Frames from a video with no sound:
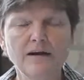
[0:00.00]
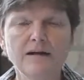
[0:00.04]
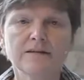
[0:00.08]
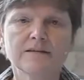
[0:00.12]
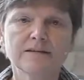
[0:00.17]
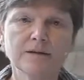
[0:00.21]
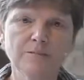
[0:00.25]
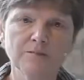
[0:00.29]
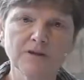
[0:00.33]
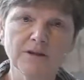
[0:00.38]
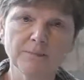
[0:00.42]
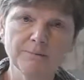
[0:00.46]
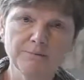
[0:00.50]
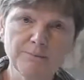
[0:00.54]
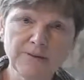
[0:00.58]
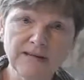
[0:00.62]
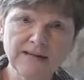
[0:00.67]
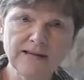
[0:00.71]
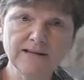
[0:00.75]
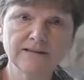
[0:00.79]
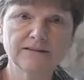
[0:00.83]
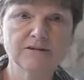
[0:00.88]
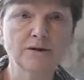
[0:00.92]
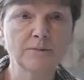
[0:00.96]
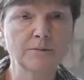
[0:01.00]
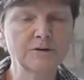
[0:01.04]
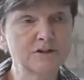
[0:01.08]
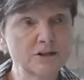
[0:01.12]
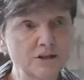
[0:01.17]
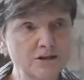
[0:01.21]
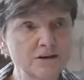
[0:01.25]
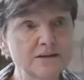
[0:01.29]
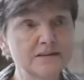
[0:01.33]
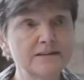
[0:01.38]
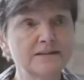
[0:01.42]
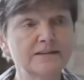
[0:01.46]
Some of the biggest
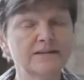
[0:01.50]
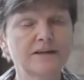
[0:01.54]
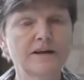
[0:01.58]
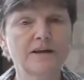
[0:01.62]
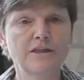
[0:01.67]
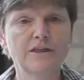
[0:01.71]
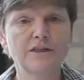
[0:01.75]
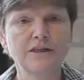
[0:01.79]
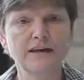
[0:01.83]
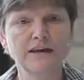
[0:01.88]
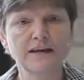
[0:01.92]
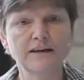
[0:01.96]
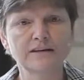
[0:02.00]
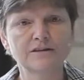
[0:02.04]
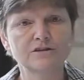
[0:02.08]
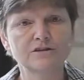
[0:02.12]
opportunities, I think,